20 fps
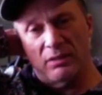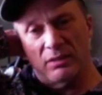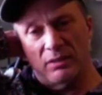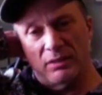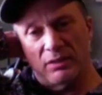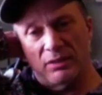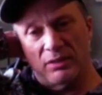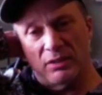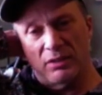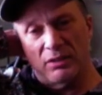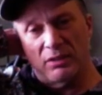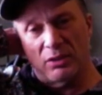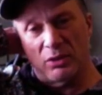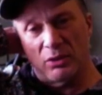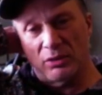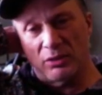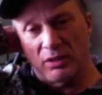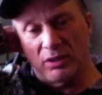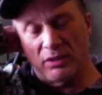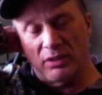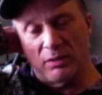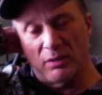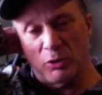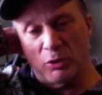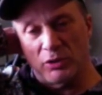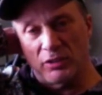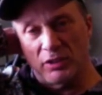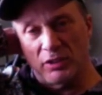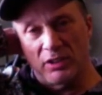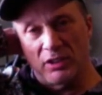since I was like in my
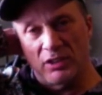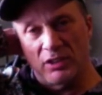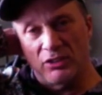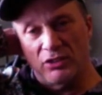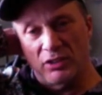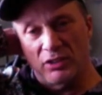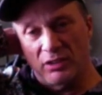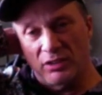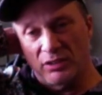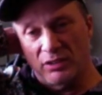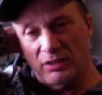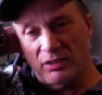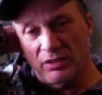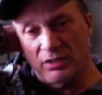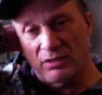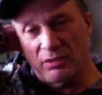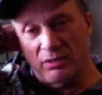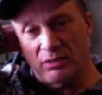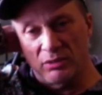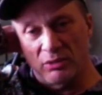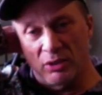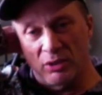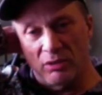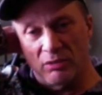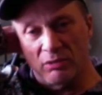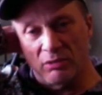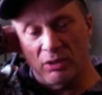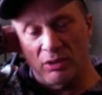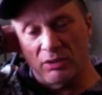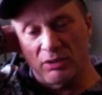teenage years, right,
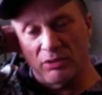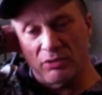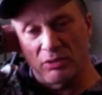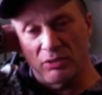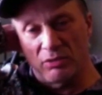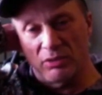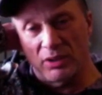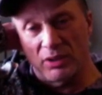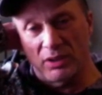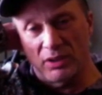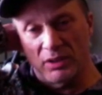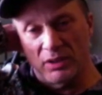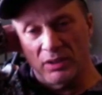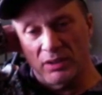right through really.